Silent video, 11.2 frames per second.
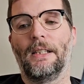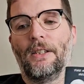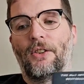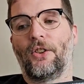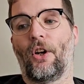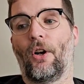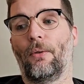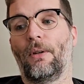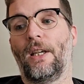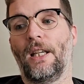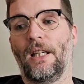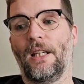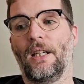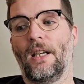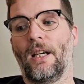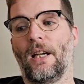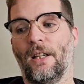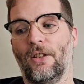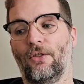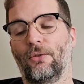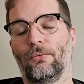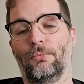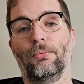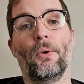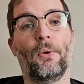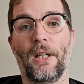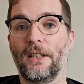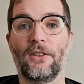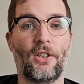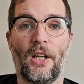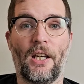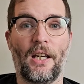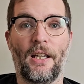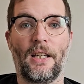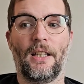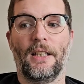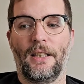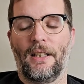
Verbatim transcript: So he is ruling Tyr,